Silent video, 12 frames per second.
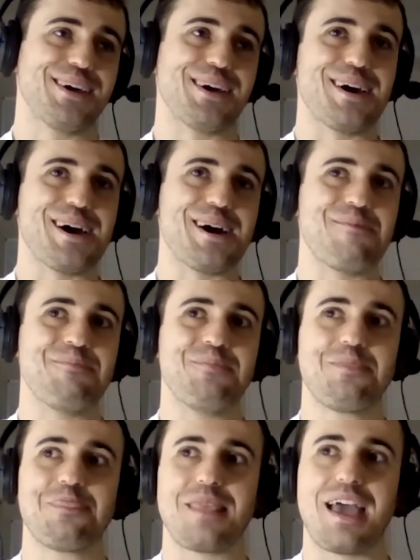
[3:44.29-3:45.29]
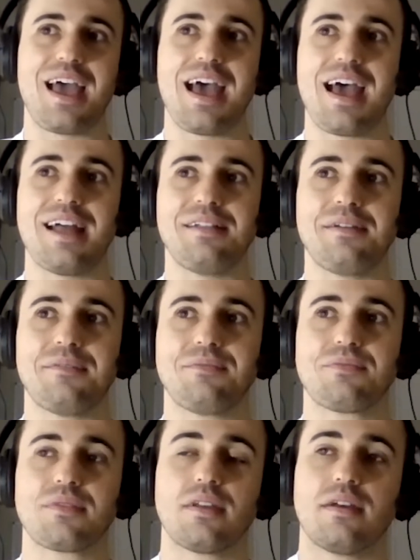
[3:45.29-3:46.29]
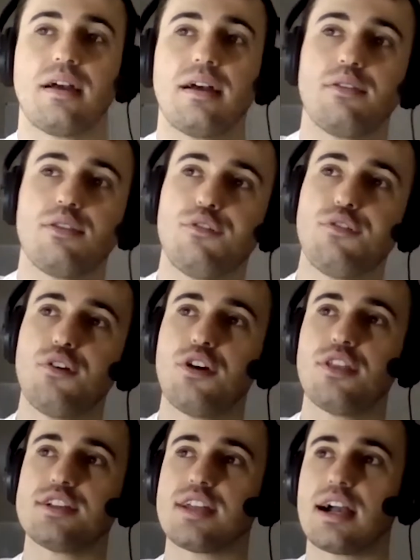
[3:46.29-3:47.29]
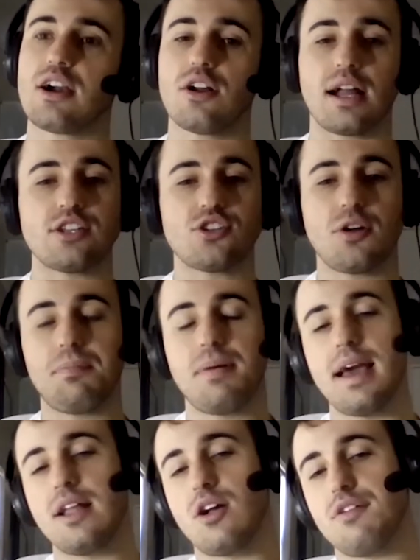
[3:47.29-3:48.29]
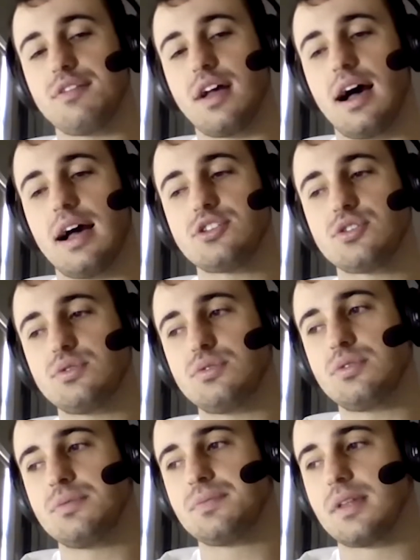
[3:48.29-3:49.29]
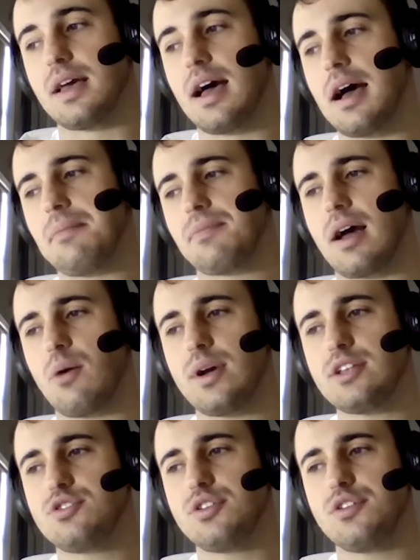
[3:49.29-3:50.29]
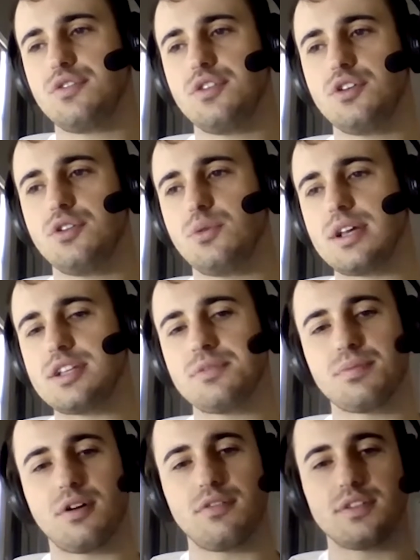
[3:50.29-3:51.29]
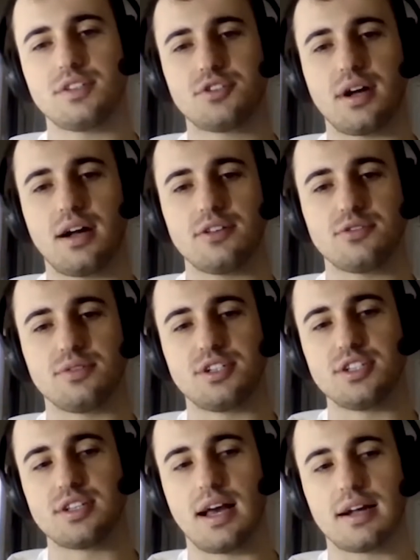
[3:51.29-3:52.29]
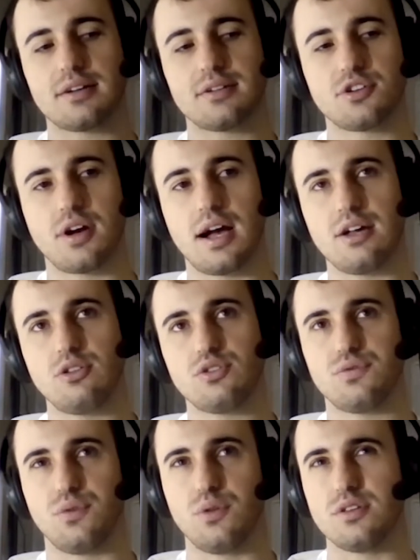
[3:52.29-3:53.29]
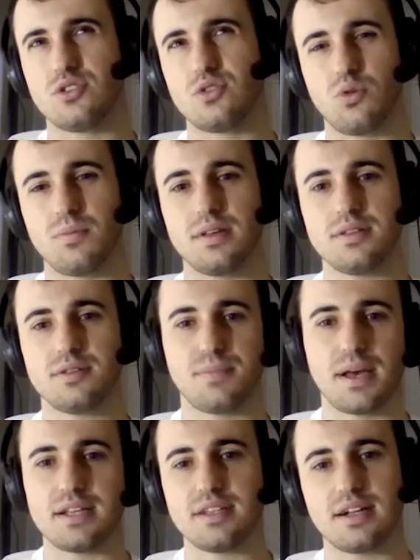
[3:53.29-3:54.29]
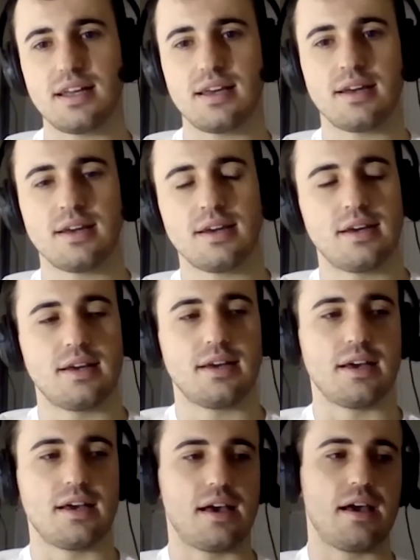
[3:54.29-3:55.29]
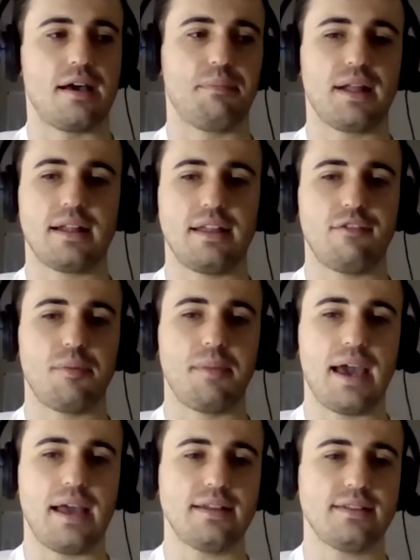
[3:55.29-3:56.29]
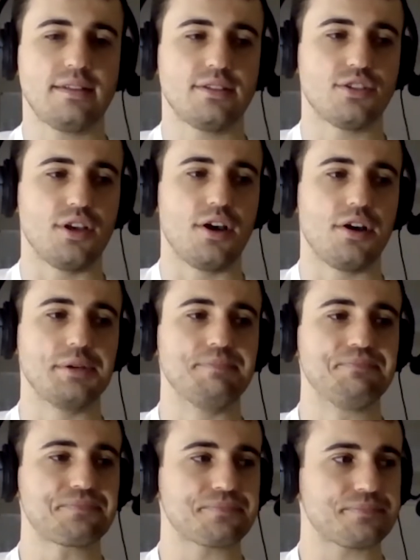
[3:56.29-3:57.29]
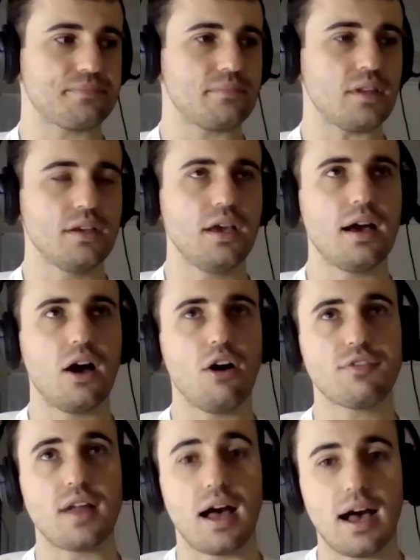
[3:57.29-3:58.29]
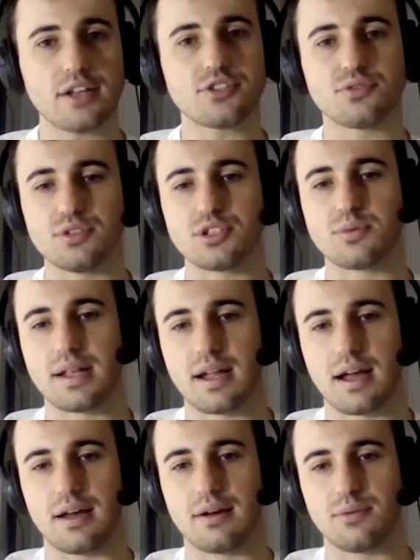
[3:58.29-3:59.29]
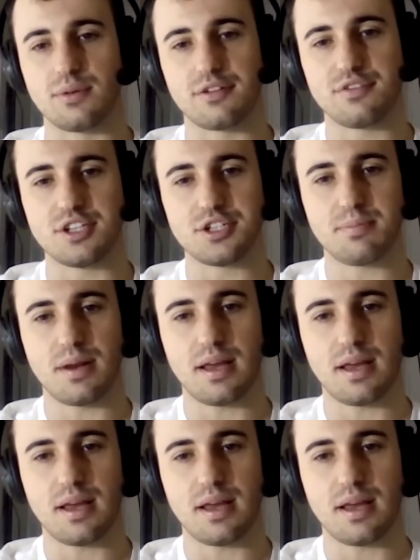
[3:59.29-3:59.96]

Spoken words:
And the furthest I got, I stopped playing after high school. I went to a few Western Province trials, which is like trials for the Stormers, basically, but I never made it. So, yeah, after high school is when I finished